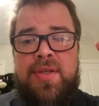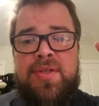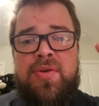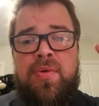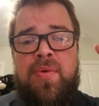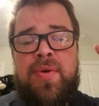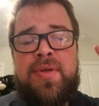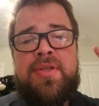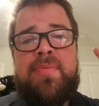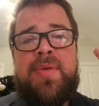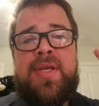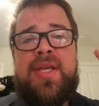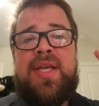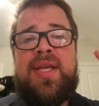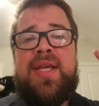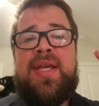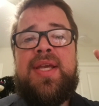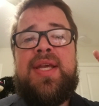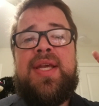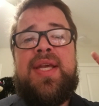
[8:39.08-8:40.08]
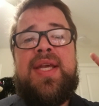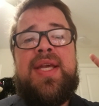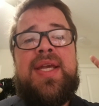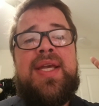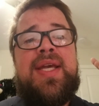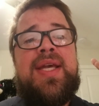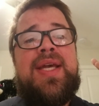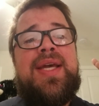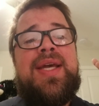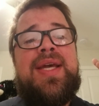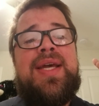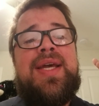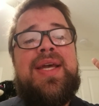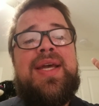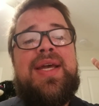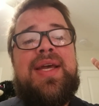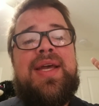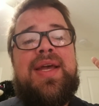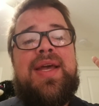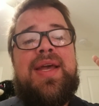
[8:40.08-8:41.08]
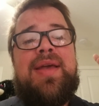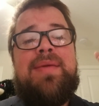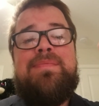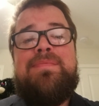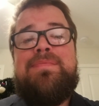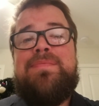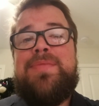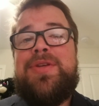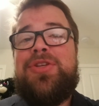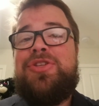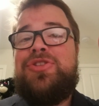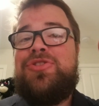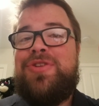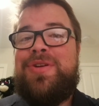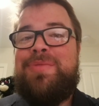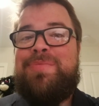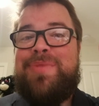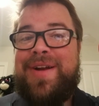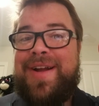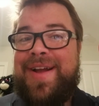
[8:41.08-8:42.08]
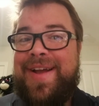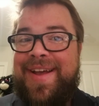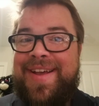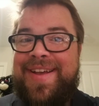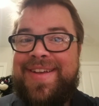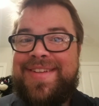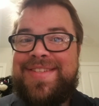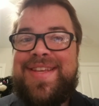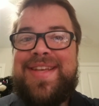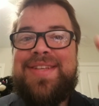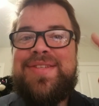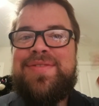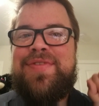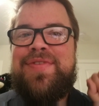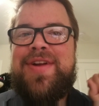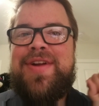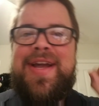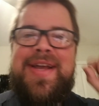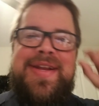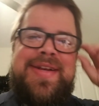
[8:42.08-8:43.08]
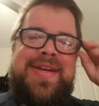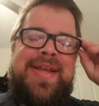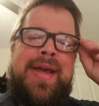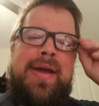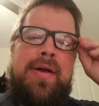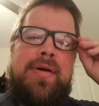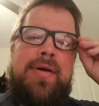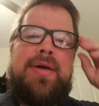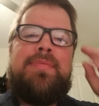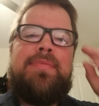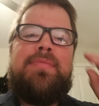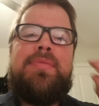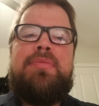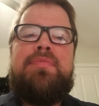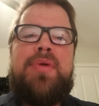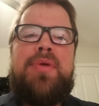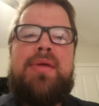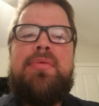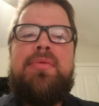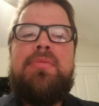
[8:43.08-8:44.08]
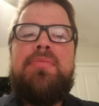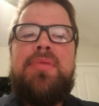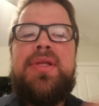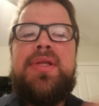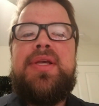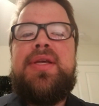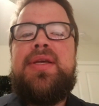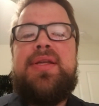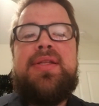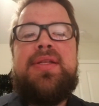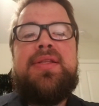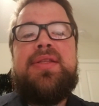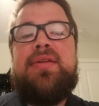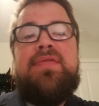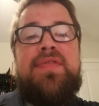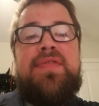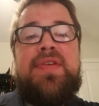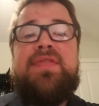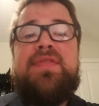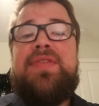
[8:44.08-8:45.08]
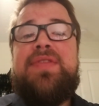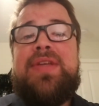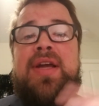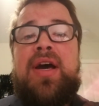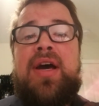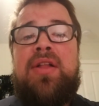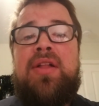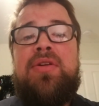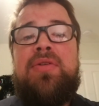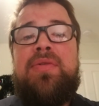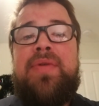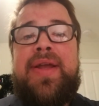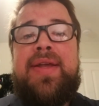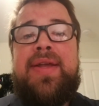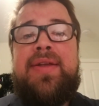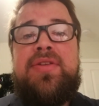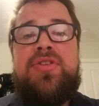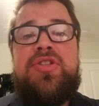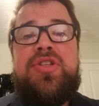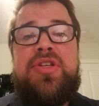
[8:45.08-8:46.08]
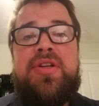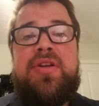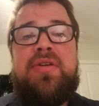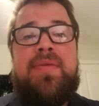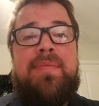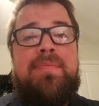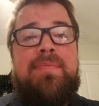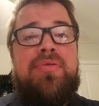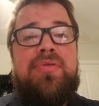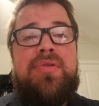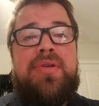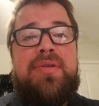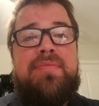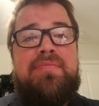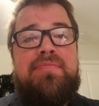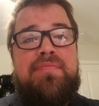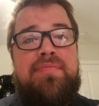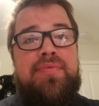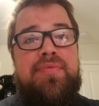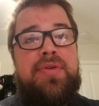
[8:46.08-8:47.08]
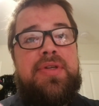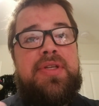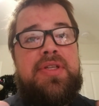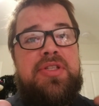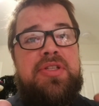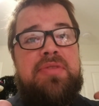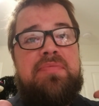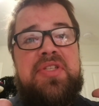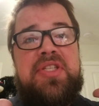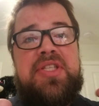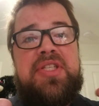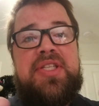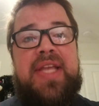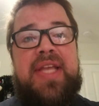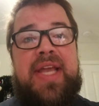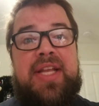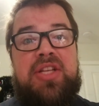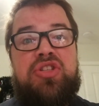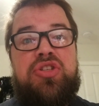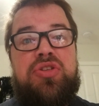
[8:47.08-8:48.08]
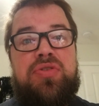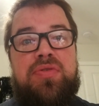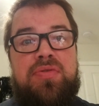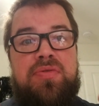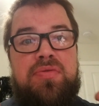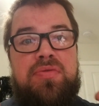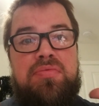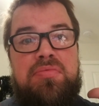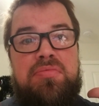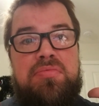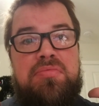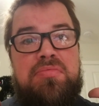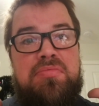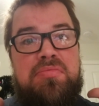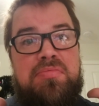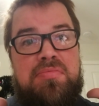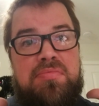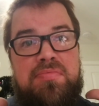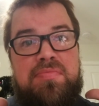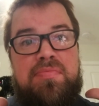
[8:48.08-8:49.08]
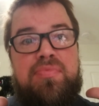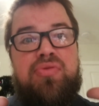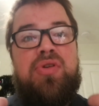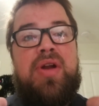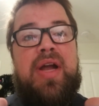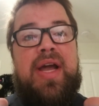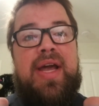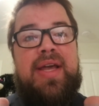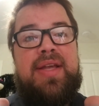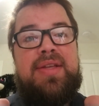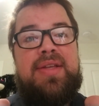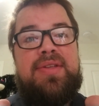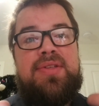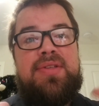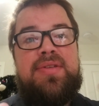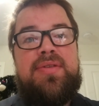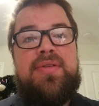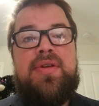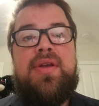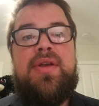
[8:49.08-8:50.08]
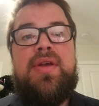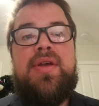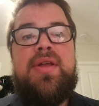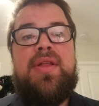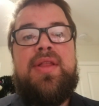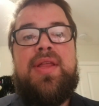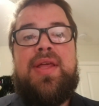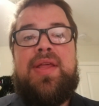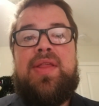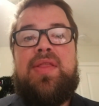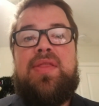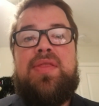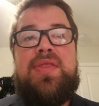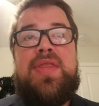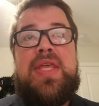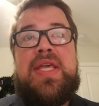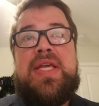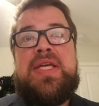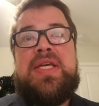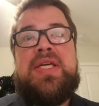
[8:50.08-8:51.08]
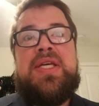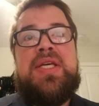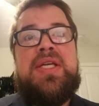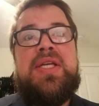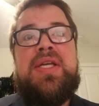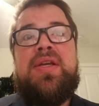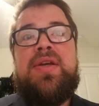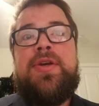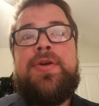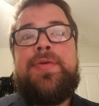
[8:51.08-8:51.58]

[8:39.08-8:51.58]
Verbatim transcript: It's going to be a mystery prize as of right now, but probably in the $50 range. You know, pretty substantial prize. Like, think